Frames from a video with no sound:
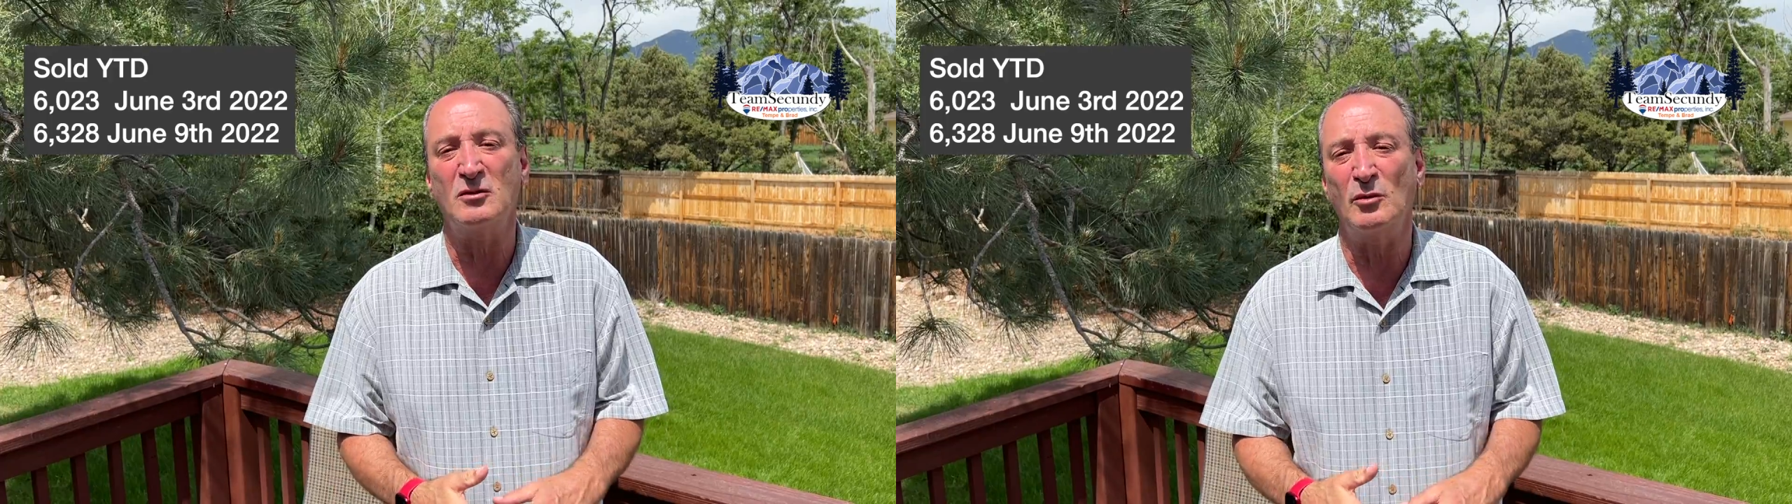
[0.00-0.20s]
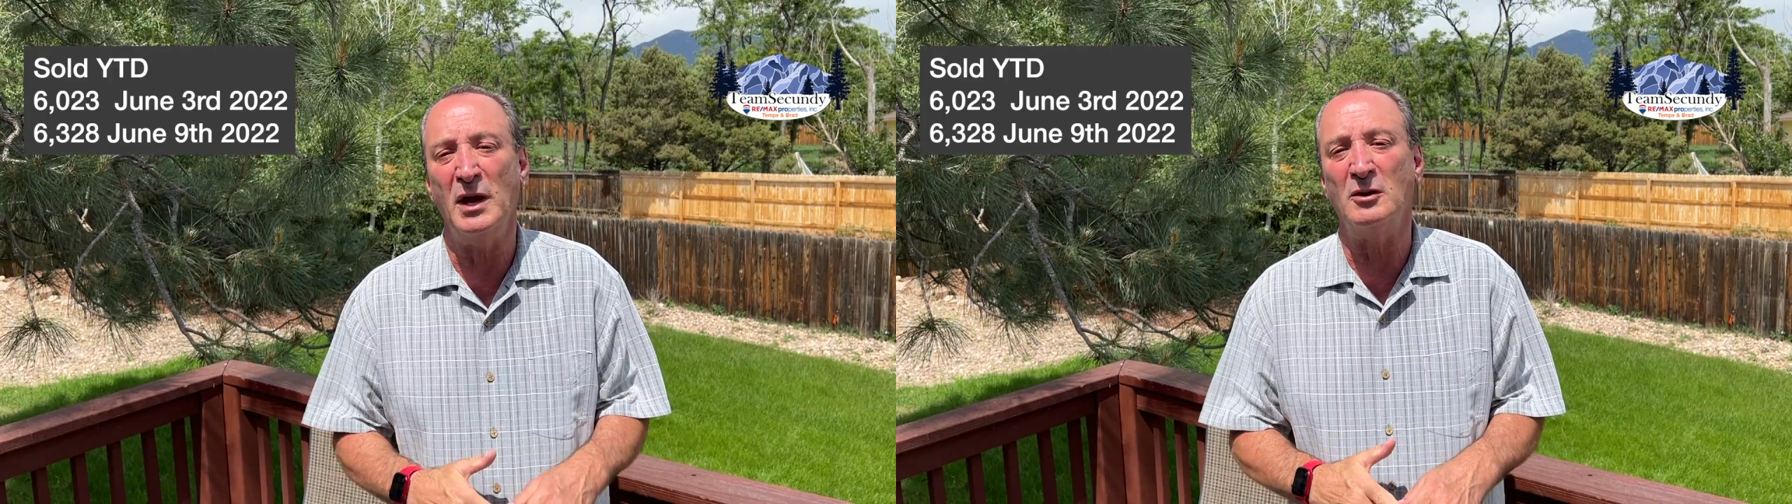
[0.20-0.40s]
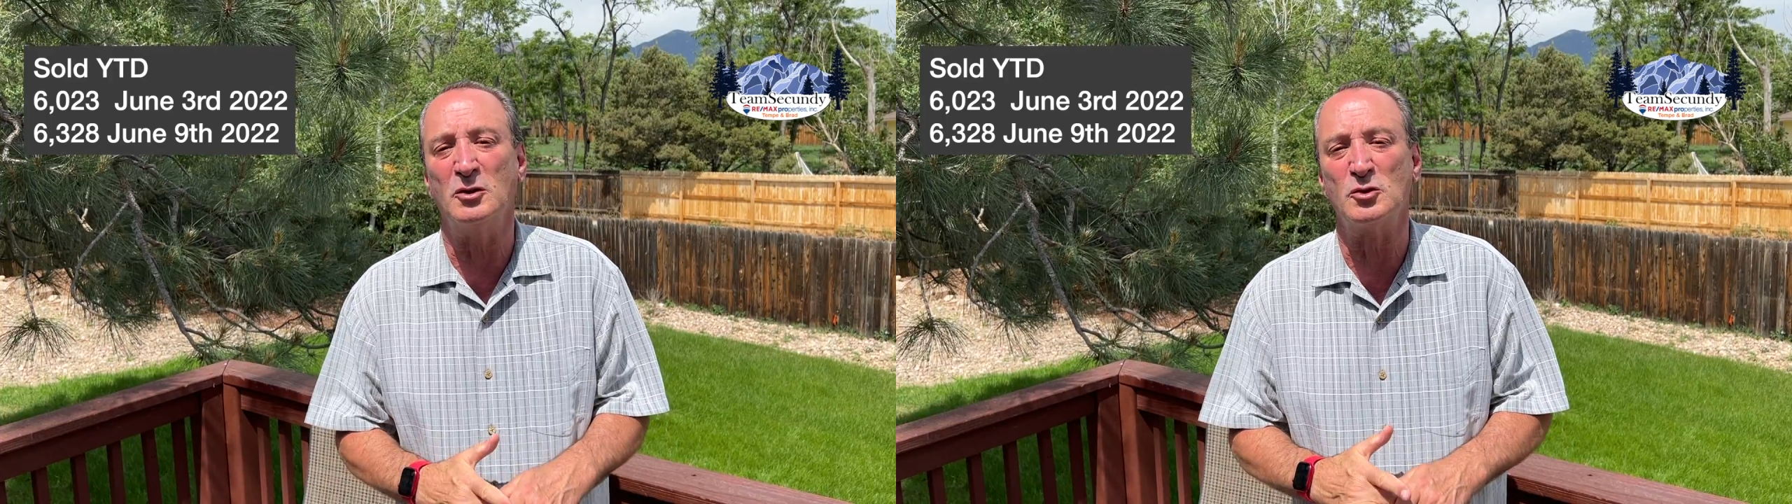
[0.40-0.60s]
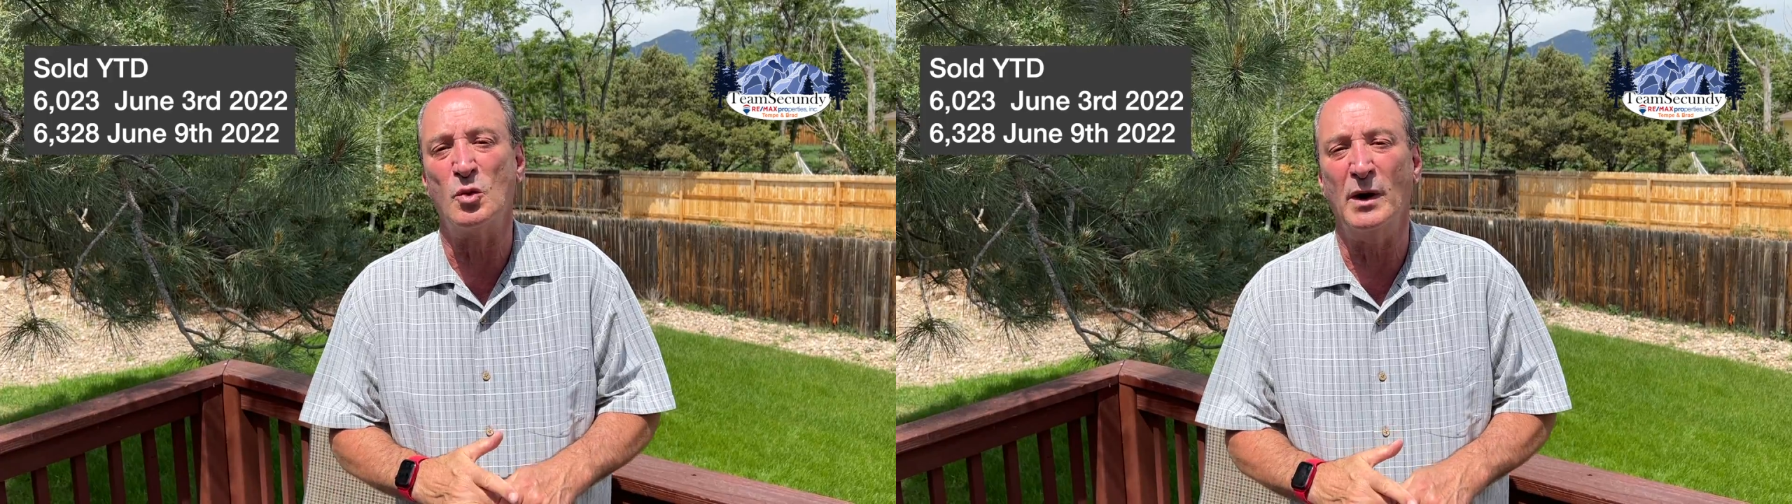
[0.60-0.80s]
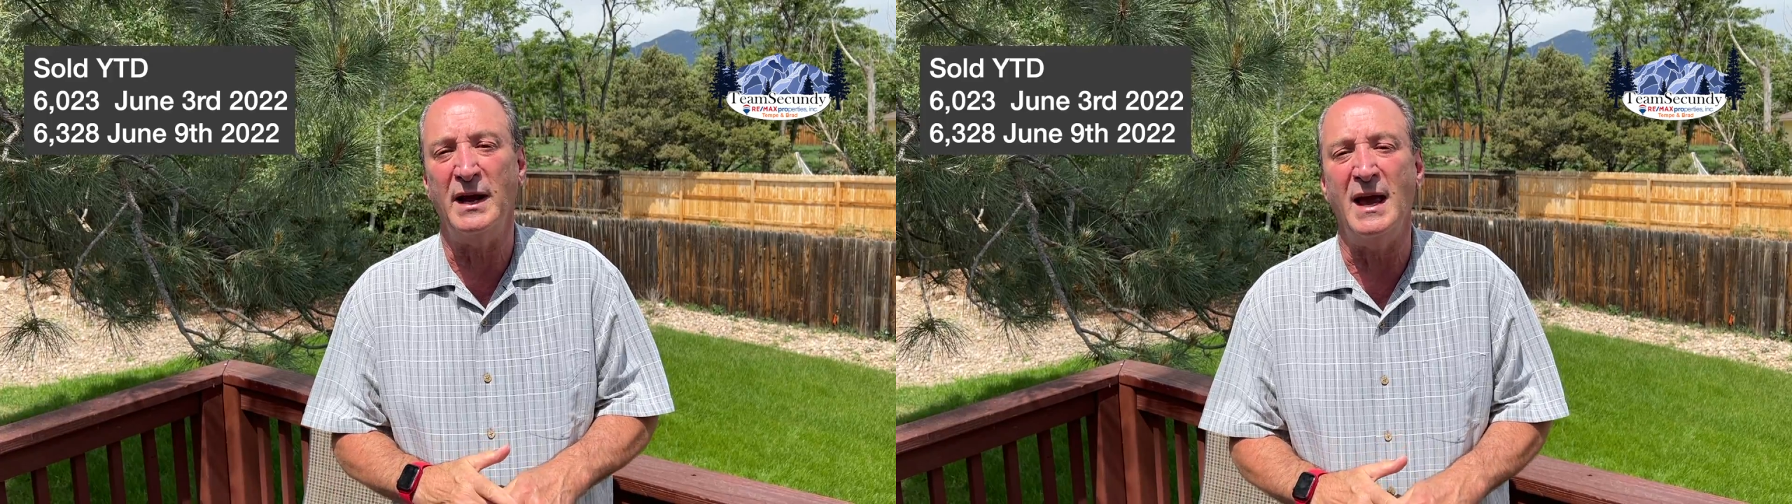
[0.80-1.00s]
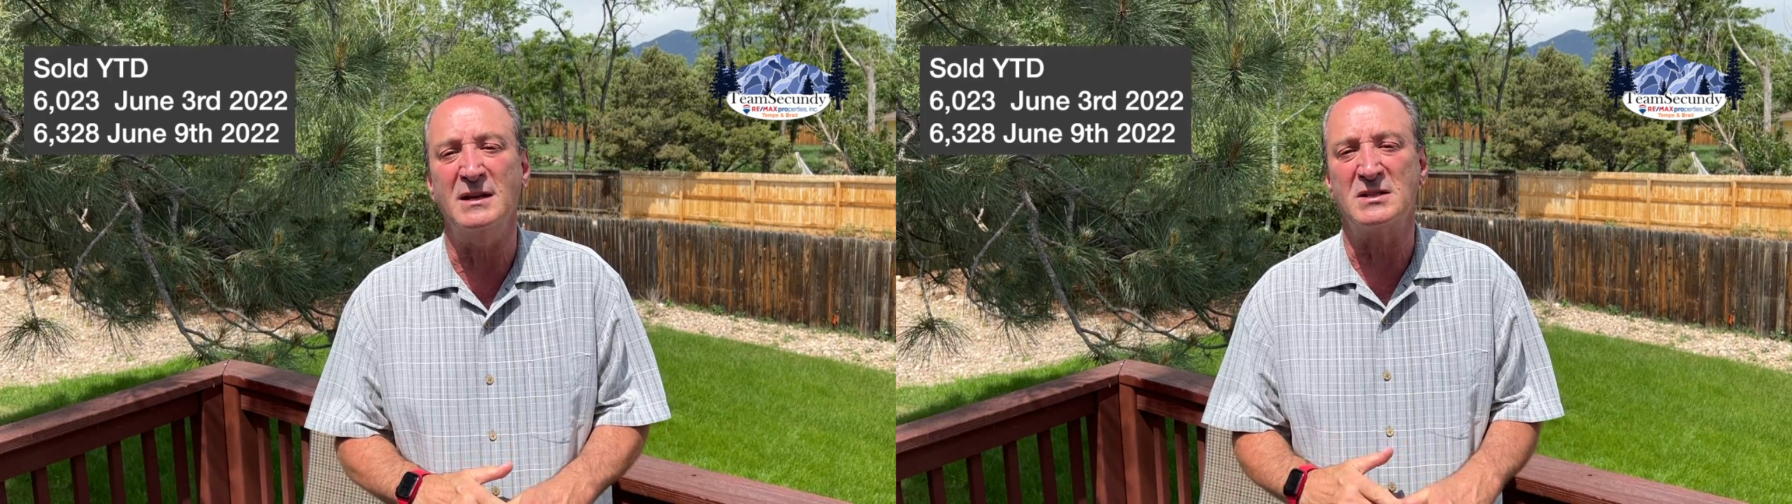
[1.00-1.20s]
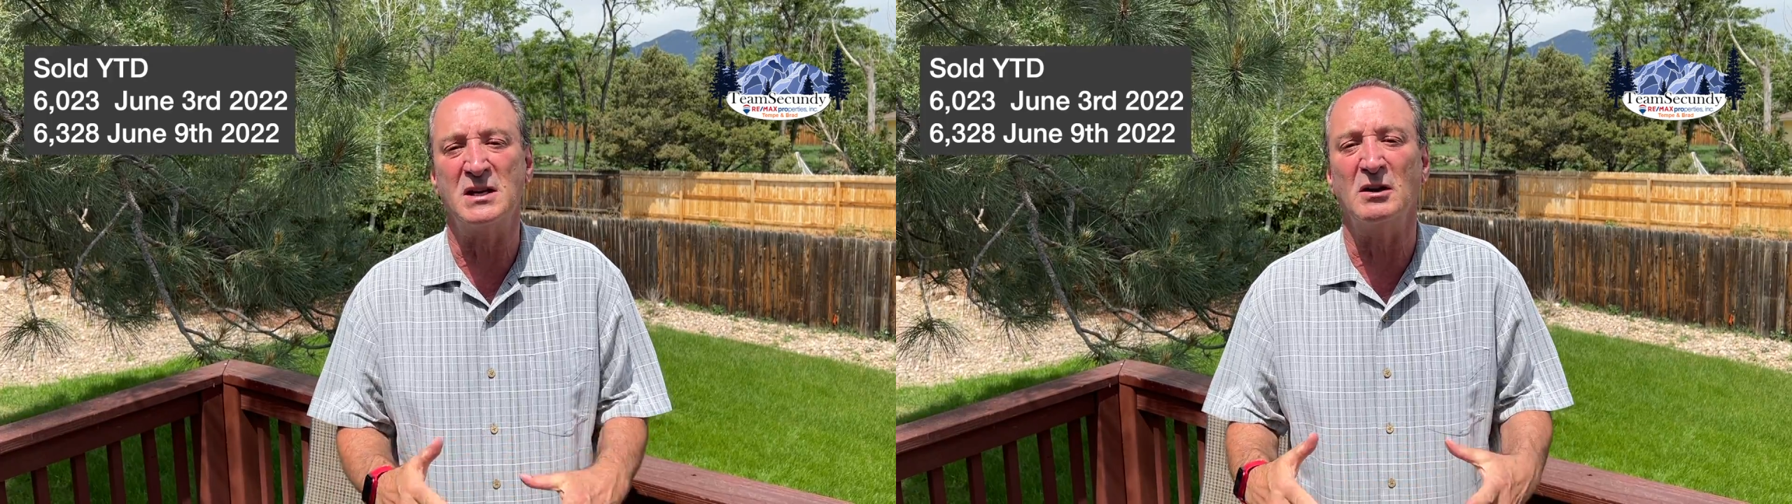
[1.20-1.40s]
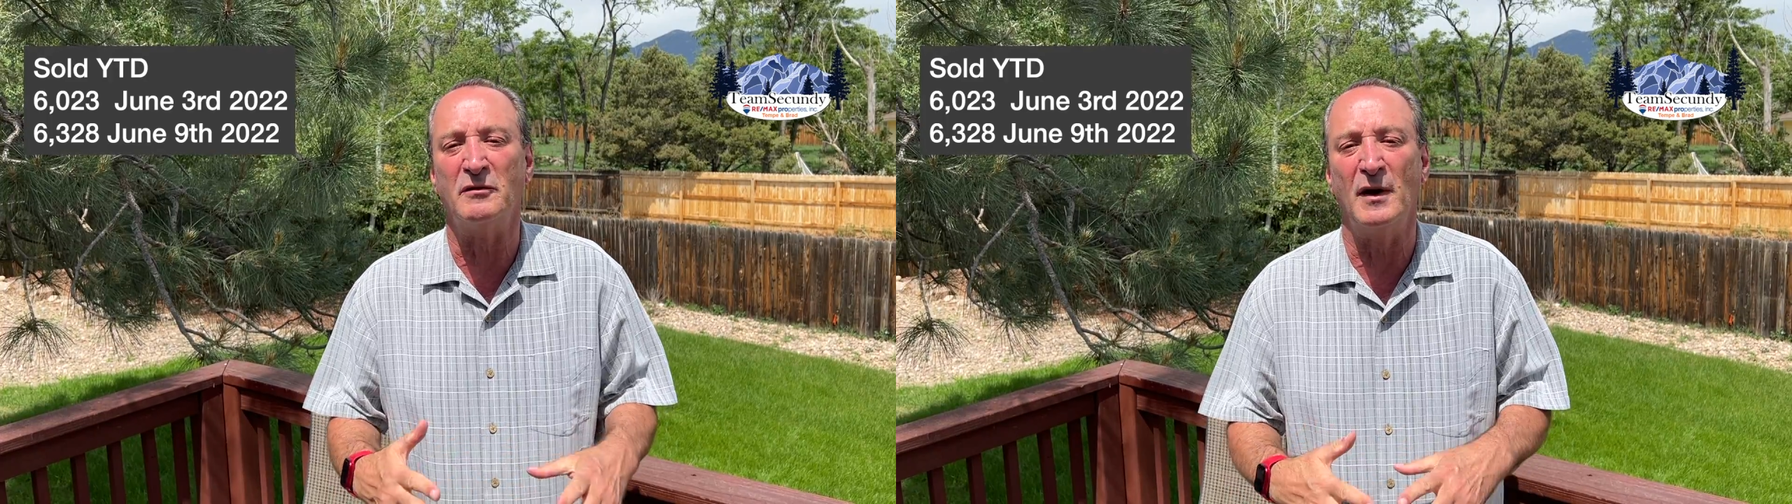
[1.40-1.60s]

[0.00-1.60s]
three hundred twenty-eight single